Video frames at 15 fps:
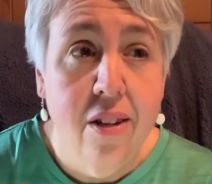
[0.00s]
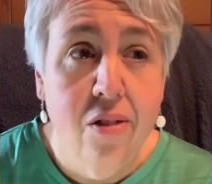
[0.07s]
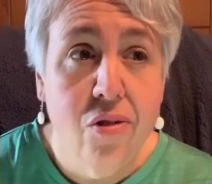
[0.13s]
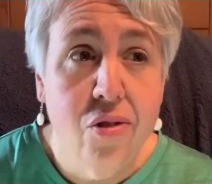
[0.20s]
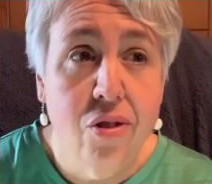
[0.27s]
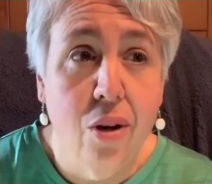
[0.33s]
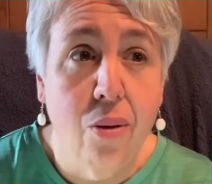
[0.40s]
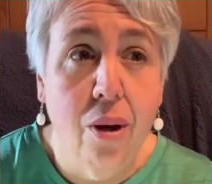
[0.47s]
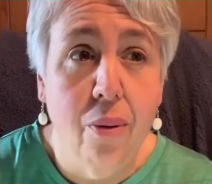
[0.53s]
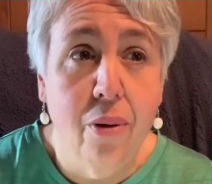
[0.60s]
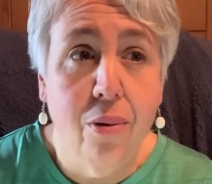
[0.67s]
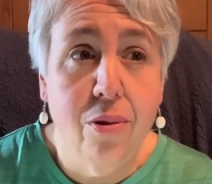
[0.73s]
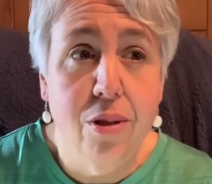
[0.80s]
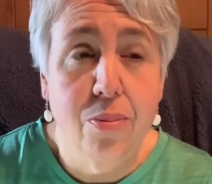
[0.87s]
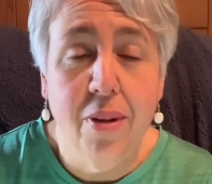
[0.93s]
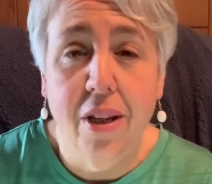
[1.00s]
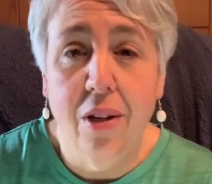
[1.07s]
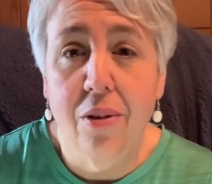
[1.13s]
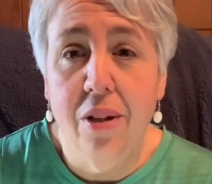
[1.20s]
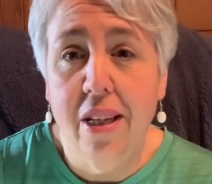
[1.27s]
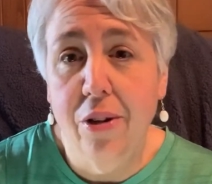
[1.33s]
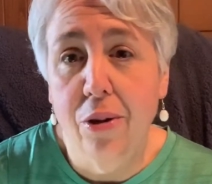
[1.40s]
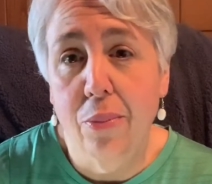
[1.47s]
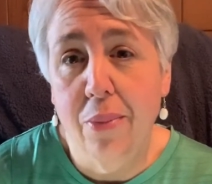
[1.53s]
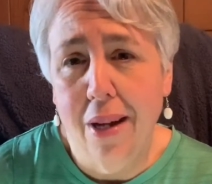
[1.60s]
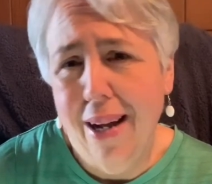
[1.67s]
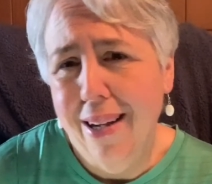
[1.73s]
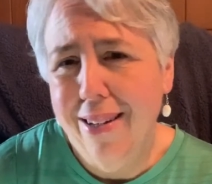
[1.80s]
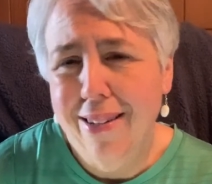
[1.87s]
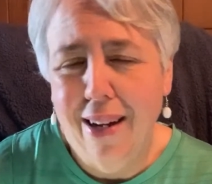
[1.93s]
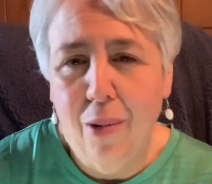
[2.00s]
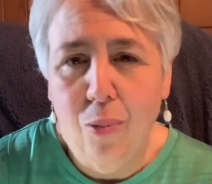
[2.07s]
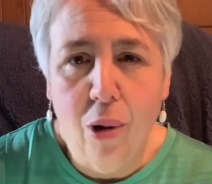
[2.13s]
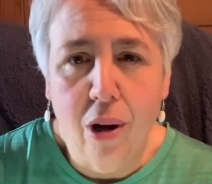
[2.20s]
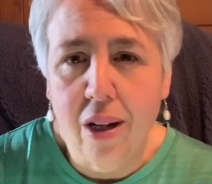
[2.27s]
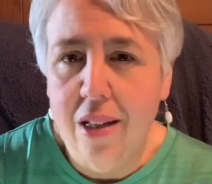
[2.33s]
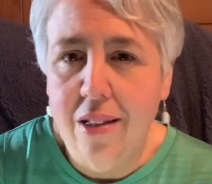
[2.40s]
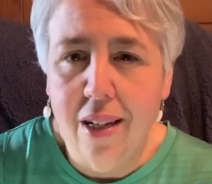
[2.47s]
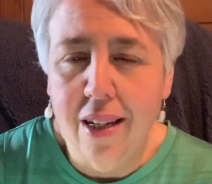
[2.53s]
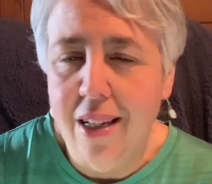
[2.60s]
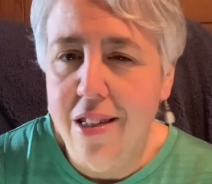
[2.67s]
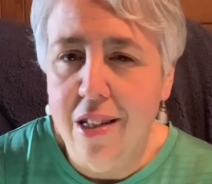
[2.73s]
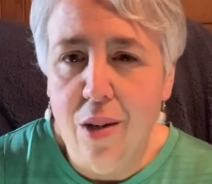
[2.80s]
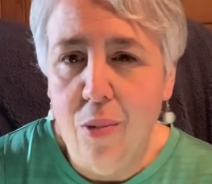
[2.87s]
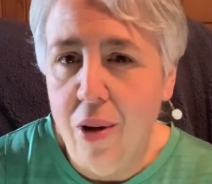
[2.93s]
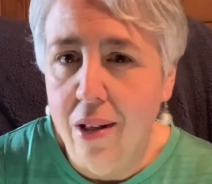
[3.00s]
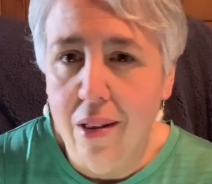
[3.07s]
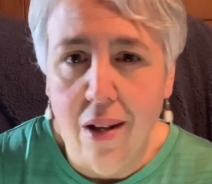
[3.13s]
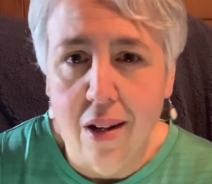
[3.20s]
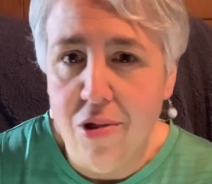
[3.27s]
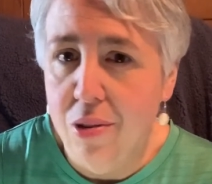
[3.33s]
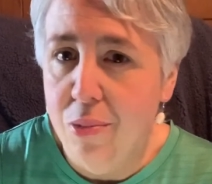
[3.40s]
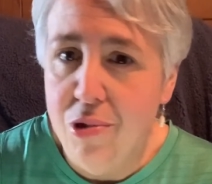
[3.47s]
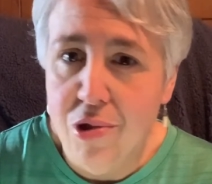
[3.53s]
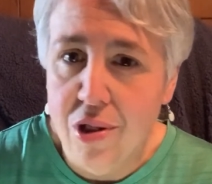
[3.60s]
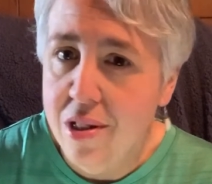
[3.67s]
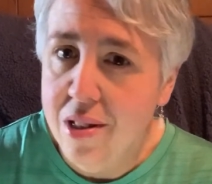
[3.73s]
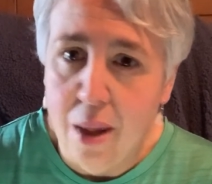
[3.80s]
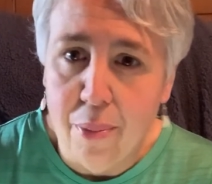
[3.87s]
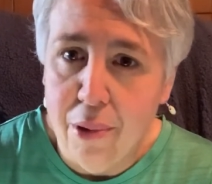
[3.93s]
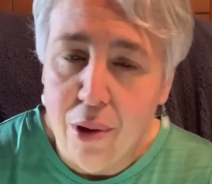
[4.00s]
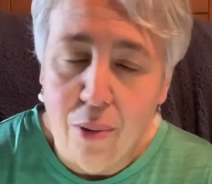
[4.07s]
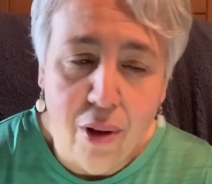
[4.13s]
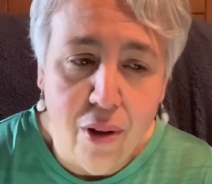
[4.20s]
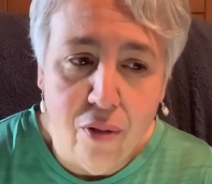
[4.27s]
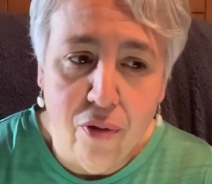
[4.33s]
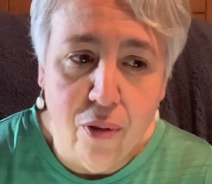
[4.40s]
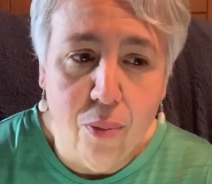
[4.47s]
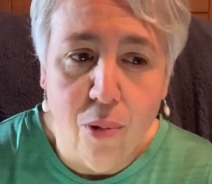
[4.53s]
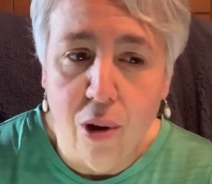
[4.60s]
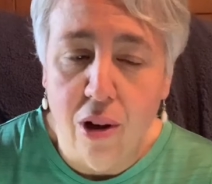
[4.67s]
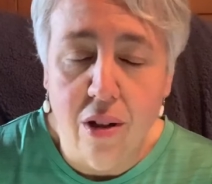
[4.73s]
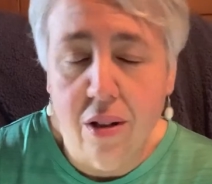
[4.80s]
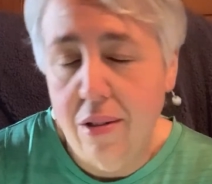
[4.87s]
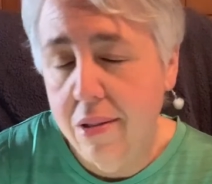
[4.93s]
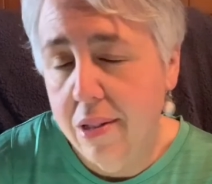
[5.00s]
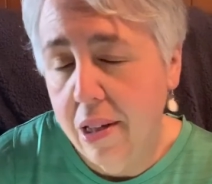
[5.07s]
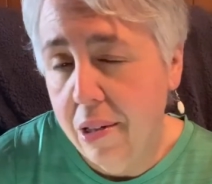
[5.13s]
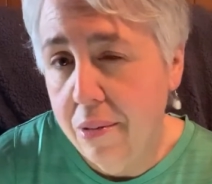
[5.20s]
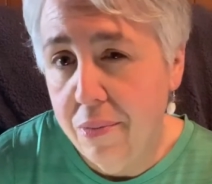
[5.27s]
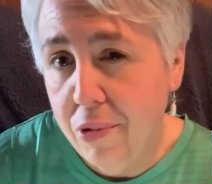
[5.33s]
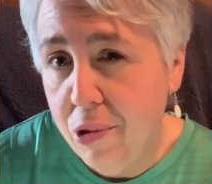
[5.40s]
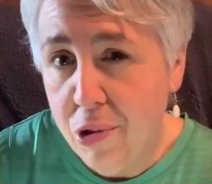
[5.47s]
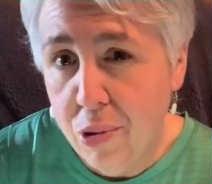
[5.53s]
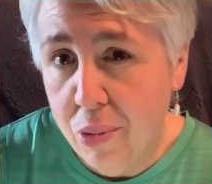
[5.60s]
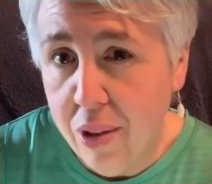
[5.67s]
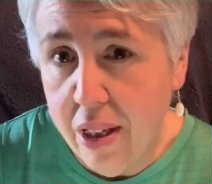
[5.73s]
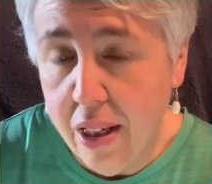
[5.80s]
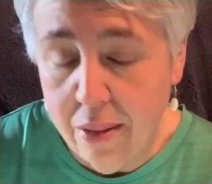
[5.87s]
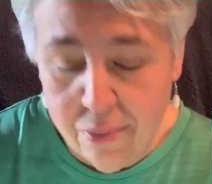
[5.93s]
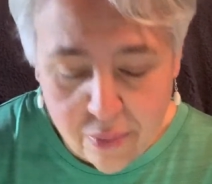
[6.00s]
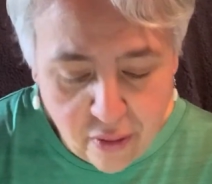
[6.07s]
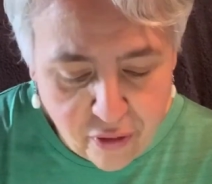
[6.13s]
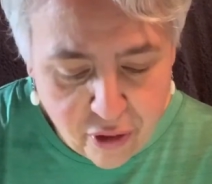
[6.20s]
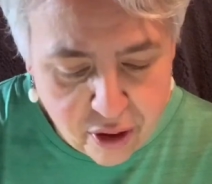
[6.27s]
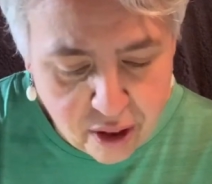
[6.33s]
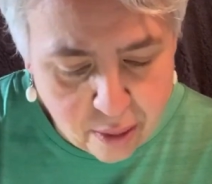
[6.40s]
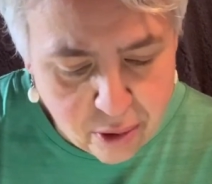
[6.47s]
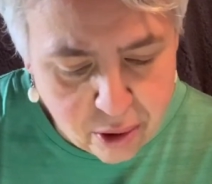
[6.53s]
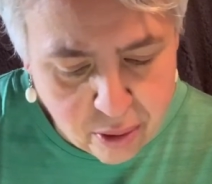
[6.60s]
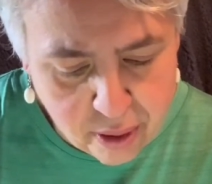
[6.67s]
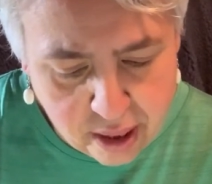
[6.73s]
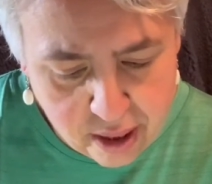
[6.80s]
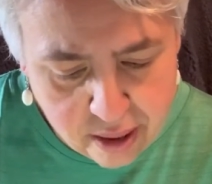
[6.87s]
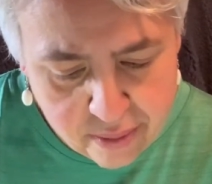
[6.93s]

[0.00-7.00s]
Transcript: So I would always be go hit or I, I work, I, I get done at one o'clock, so I'm usually stopping on the way home from work. So usually a few times a week.